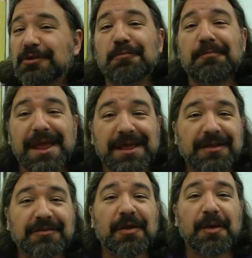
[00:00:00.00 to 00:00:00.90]
You make
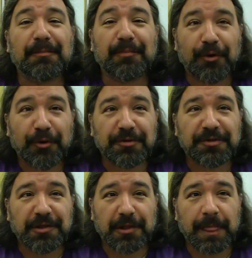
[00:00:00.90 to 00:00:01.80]
it
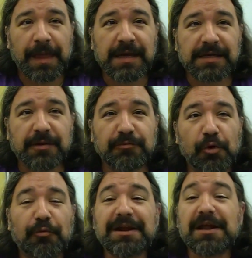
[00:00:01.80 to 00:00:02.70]
personal.
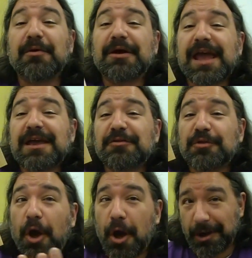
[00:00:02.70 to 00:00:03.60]
We're writing about Genghis
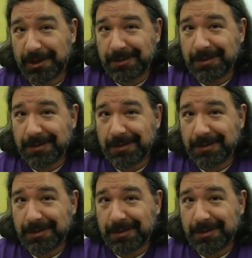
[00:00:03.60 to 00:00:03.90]
Khan.